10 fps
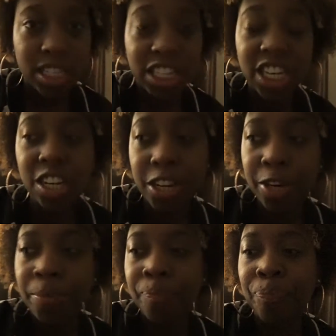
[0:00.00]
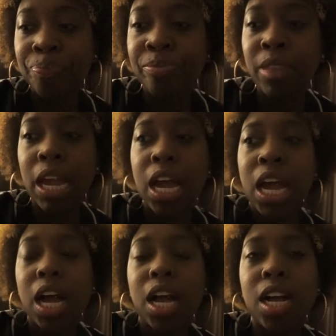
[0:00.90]
dinner.
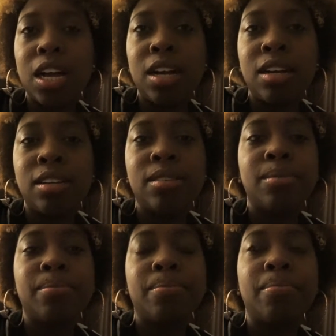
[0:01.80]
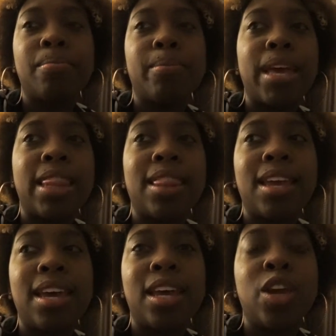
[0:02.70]
And
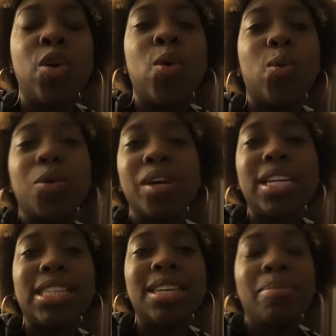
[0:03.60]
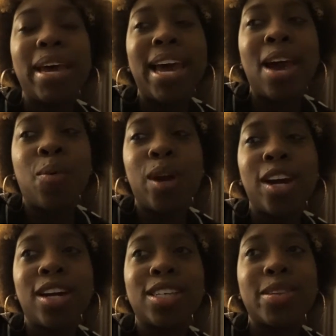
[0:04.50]
then we went to see Bae at
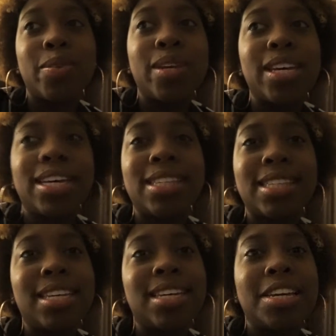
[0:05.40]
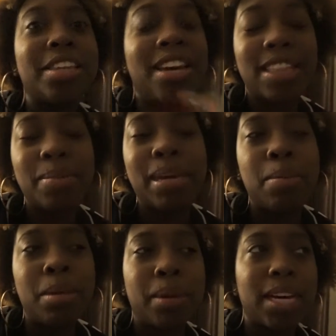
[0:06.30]
work so he can see the other
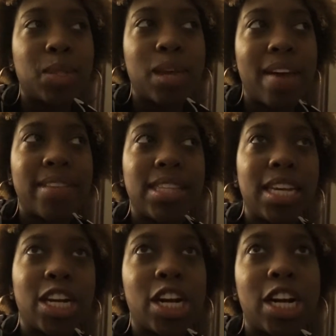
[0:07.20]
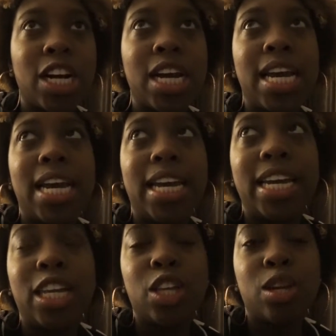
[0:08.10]
baby because we haven't seen her
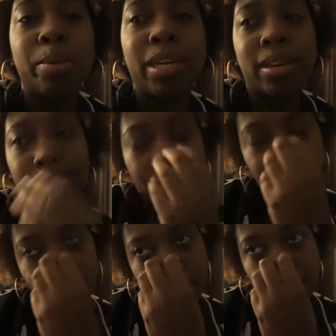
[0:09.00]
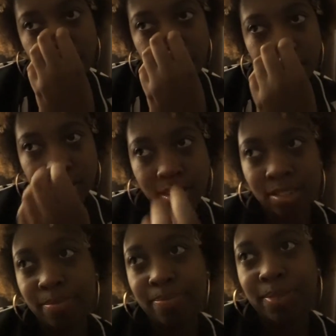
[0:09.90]
in a little bit.
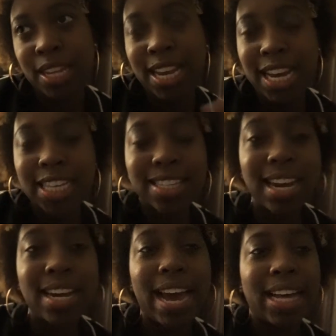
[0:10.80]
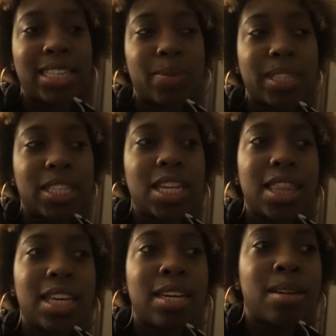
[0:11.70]
So yeah, we took
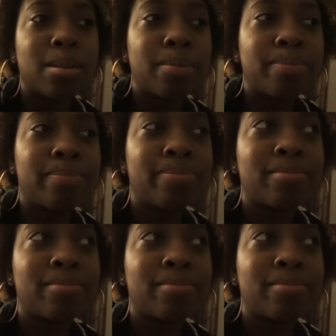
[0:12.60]
them